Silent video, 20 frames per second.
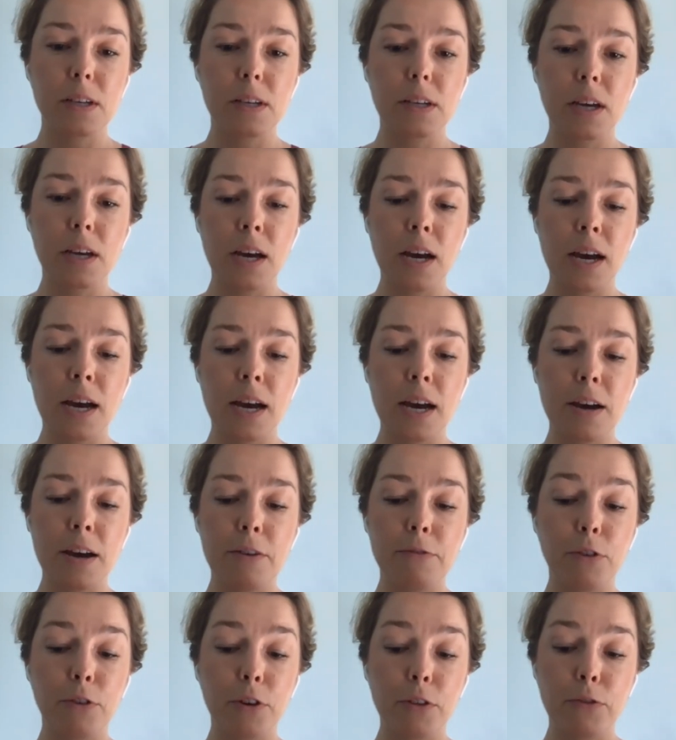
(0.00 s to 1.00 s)

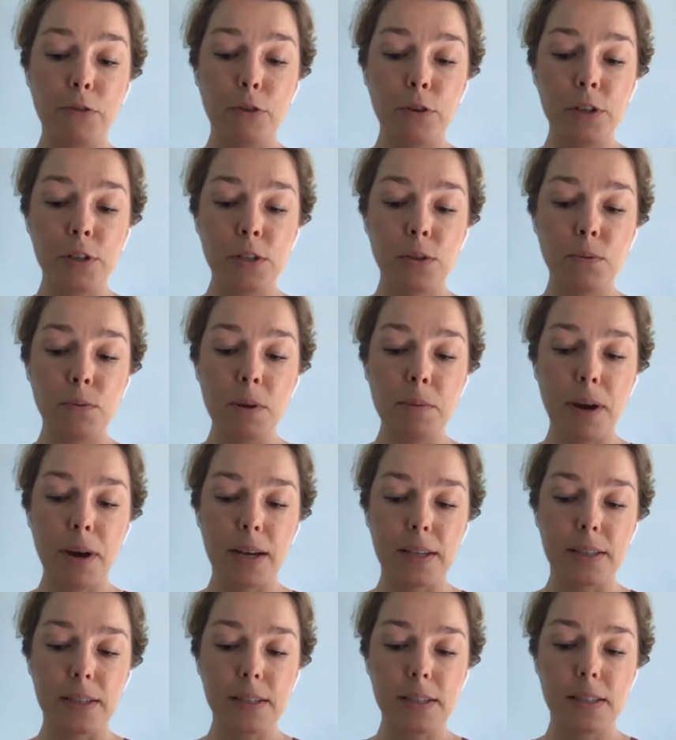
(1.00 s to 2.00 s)
uh, for the first three
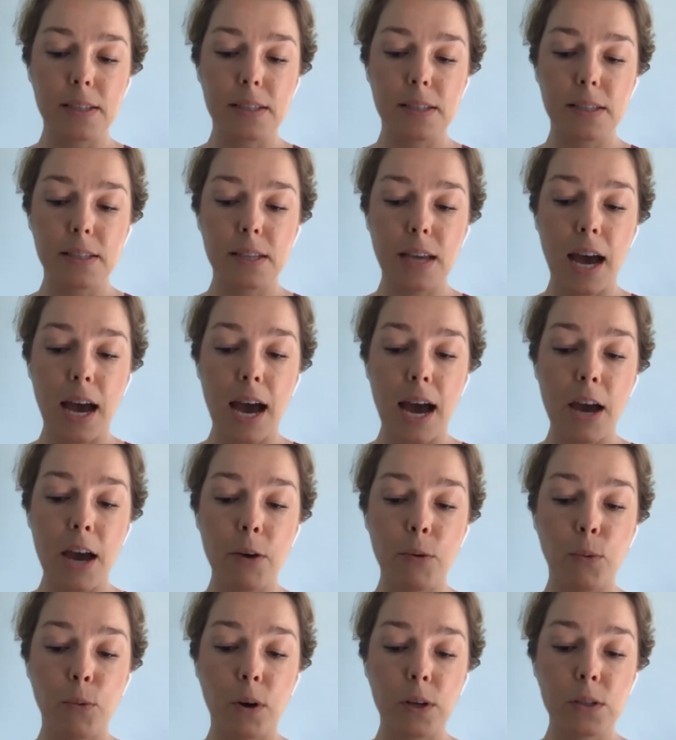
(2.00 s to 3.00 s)
months,
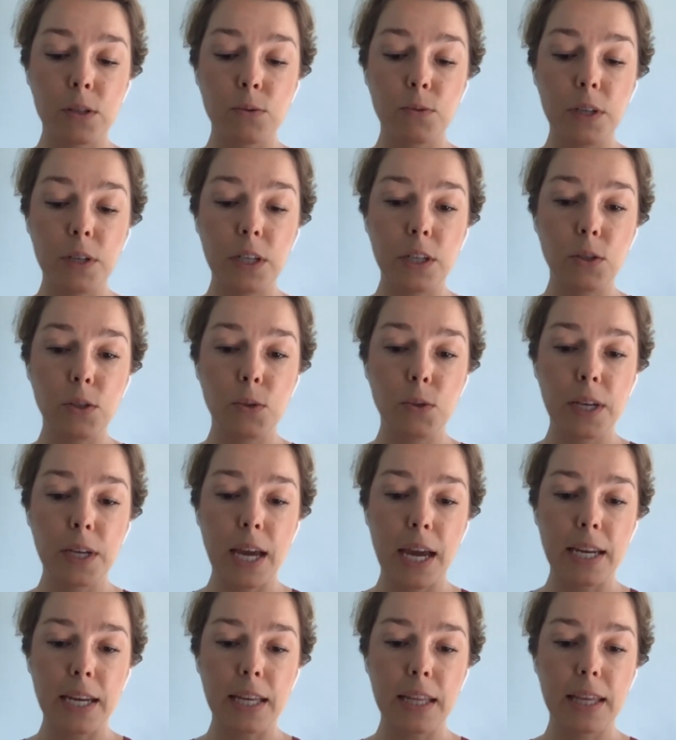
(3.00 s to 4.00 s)
I wasn't really doing
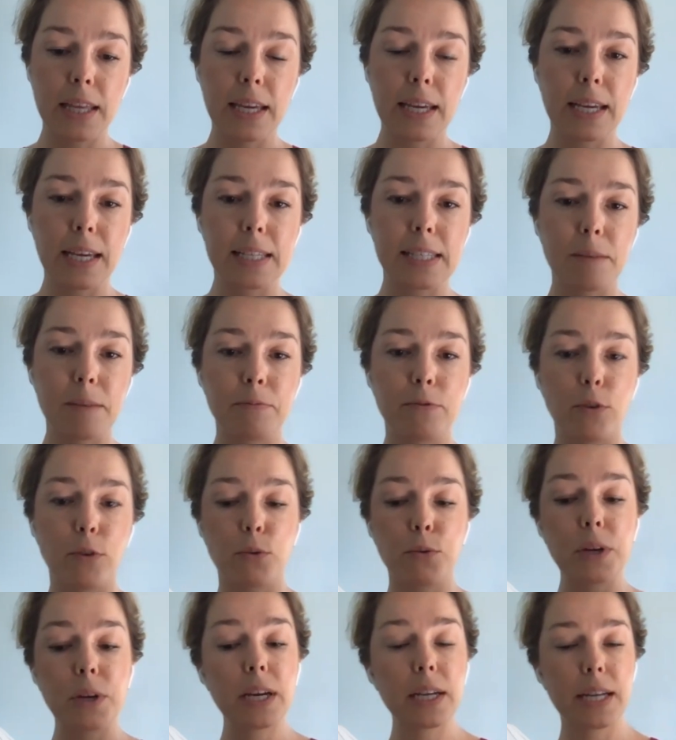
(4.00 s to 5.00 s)
anything except
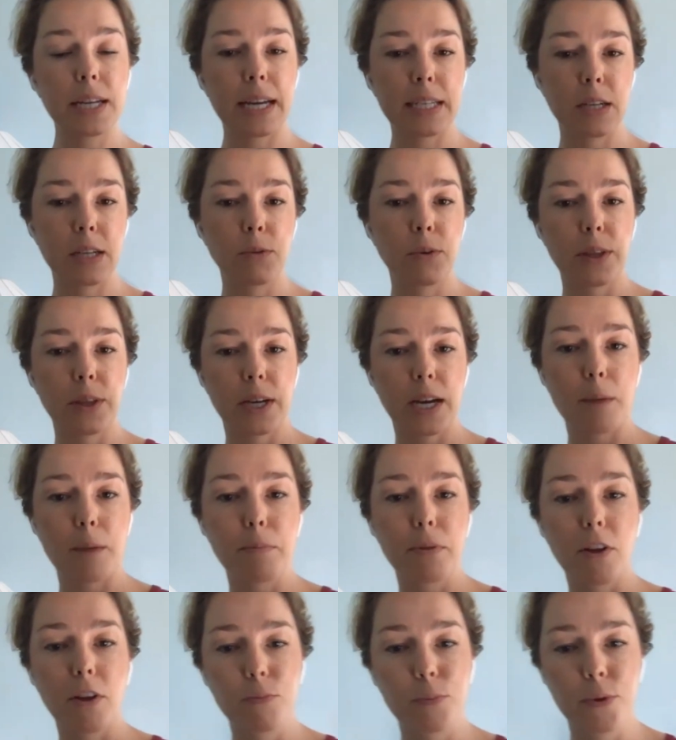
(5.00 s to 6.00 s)
for reconnecting with a
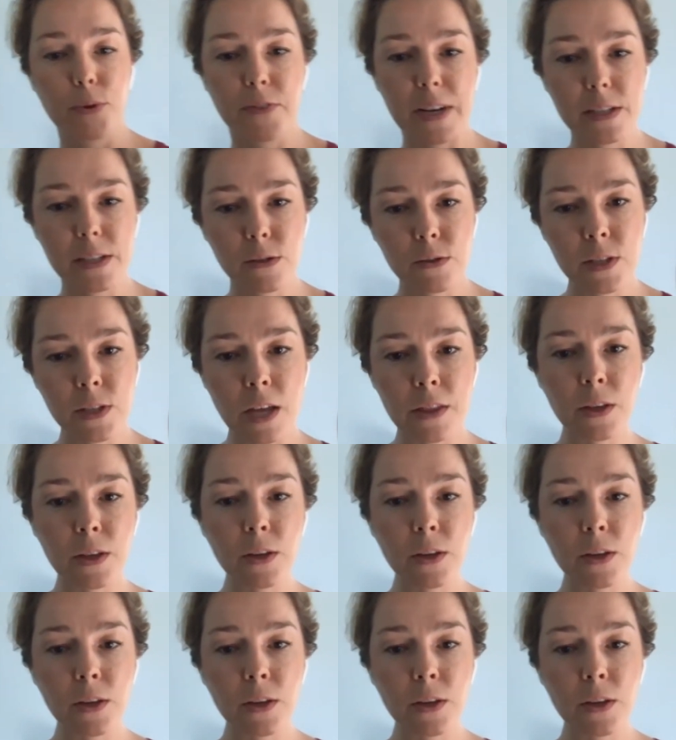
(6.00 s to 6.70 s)
couple of professors at the